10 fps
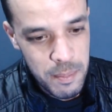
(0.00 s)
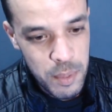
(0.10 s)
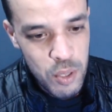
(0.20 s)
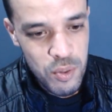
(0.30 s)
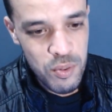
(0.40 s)

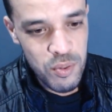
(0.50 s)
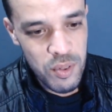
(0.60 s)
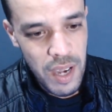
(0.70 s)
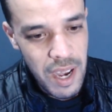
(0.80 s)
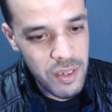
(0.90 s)
Bu,
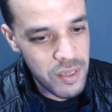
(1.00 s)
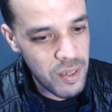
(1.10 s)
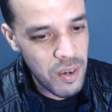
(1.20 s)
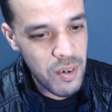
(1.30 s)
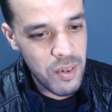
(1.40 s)

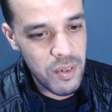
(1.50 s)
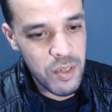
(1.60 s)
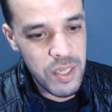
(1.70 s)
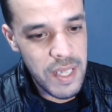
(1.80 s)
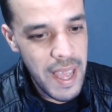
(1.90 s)
Astar
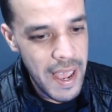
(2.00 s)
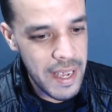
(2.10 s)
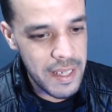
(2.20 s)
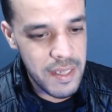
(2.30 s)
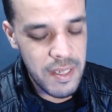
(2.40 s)

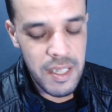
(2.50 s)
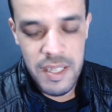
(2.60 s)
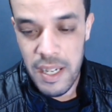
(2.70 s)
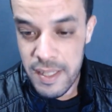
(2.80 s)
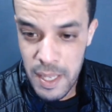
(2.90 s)
8.
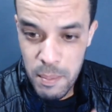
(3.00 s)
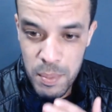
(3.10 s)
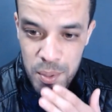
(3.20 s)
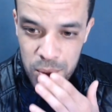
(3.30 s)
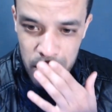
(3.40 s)
I say
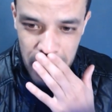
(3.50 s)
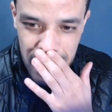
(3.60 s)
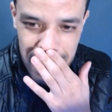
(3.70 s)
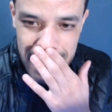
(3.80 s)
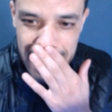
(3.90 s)
Bu,
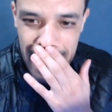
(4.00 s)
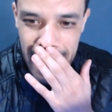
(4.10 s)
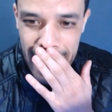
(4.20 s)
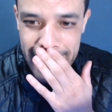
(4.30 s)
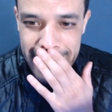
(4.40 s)

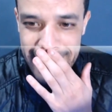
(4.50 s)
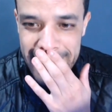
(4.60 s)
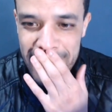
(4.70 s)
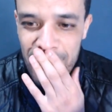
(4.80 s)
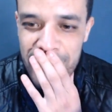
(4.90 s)
I
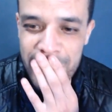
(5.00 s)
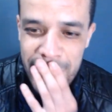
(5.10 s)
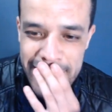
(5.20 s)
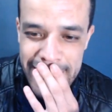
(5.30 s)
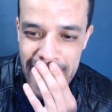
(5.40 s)

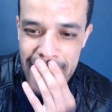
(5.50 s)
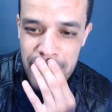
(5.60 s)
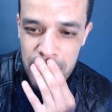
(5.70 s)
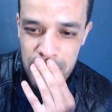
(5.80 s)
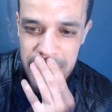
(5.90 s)
read
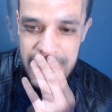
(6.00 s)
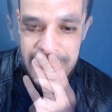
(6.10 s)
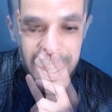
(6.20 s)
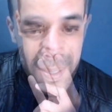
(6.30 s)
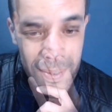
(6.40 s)

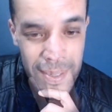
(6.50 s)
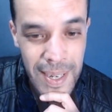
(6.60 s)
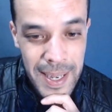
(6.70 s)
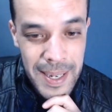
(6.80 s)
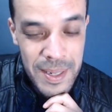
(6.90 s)
8B. Or
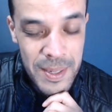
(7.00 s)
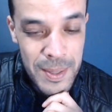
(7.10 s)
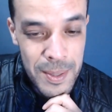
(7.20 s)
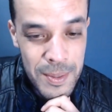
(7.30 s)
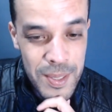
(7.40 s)
like
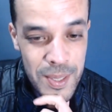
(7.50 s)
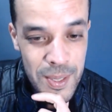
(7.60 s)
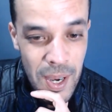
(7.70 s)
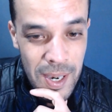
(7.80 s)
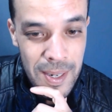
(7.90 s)
new
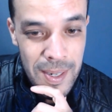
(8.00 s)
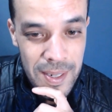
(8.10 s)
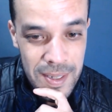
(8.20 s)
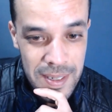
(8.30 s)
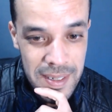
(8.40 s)
star.
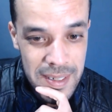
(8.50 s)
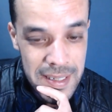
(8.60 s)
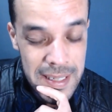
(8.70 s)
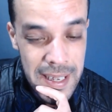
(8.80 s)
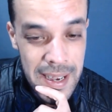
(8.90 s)

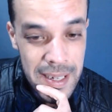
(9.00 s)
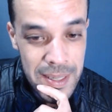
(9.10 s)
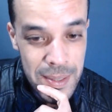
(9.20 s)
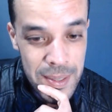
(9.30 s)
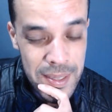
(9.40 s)
Yeah,
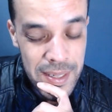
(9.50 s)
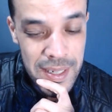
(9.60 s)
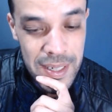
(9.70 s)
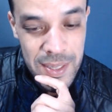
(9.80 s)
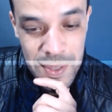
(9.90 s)
new
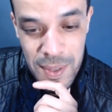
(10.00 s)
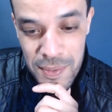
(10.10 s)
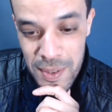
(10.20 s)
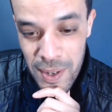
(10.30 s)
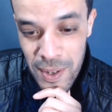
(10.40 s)
star. So if
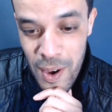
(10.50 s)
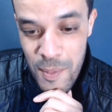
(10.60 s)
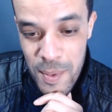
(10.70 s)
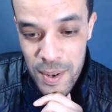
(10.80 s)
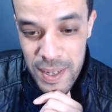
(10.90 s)
you love
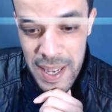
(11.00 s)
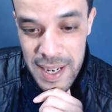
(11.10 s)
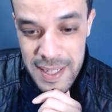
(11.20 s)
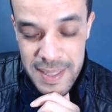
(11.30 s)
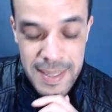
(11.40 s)
my
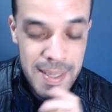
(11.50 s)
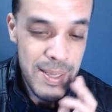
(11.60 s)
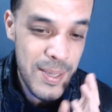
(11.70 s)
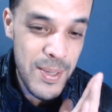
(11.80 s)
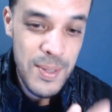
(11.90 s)
reaction,
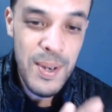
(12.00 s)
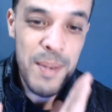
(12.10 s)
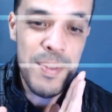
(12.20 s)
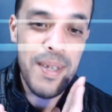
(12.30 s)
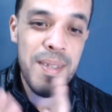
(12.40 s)
subscribe,
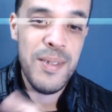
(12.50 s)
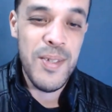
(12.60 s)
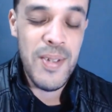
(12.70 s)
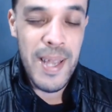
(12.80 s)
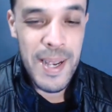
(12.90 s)
share this
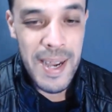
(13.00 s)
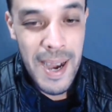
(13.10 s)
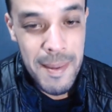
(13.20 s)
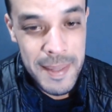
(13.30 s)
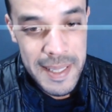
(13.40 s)
video, like,
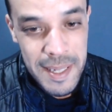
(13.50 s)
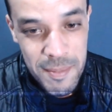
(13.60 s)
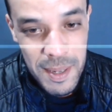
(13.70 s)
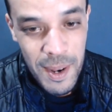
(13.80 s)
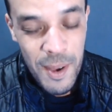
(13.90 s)
comment, give
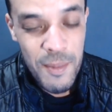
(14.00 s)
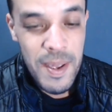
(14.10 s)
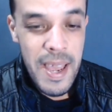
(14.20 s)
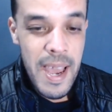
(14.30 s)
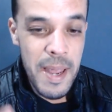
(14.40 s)
me love.
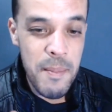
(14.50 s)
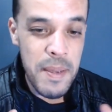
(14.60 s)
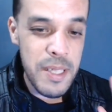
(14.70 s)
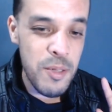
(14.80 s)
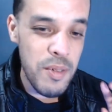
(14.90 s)
And
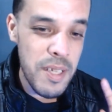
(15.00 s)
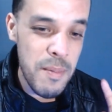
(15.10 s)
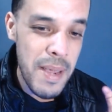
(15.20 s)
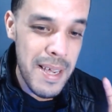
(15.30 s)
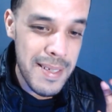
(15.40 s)
my Twitter,
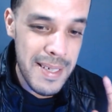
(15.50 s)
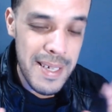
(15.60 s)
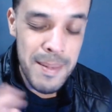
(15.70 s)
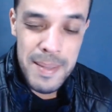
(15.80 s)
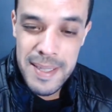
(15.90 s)
my
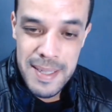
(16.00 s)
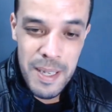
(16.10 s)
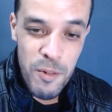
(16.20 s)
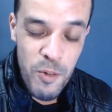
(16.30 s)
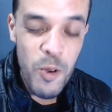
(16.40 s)
Instagram, it is
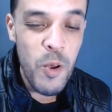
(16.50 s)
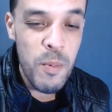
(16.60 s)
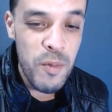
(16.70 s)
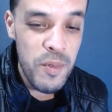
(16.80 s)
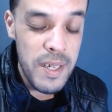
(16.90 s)
follow me.
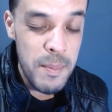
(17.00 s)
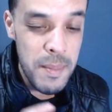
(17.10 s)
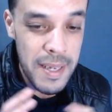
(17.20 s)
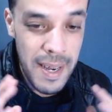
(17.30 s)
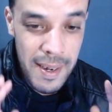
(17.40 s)
Please
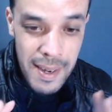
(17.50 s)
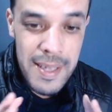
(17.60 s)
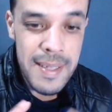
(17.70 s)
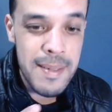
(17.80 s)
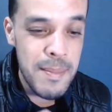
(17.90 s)
mean a lot
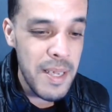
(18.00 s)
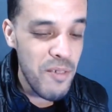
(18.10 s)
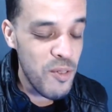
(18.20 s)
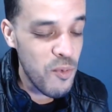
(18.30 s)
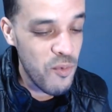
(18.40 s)
to me if
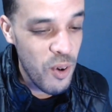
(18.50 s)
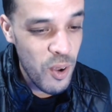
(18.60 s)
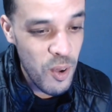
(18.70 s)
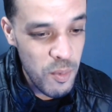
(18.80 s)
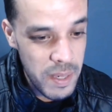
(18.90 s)
you
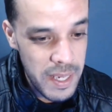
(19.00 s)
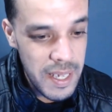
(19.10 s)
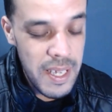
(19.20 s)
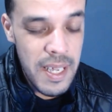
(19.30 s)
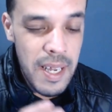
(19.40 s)
follow me.
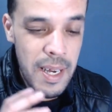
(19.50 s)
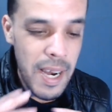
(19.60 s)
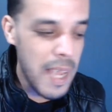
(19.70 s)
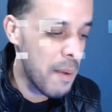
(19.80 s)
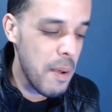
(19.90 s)

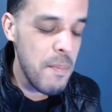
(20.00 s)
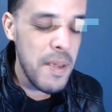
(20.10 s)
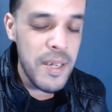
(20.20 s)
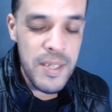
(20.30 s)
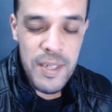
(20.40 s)
Like my
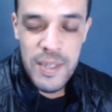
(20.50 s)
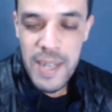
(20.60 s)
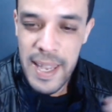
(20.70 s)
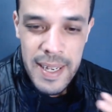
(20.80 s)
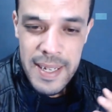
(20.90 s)
picture,
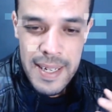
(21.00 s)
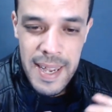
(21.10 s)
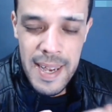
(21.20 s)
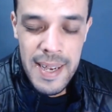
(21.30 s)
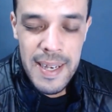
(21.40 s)
like,
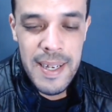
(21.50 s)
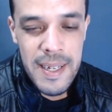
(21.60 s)
yeah.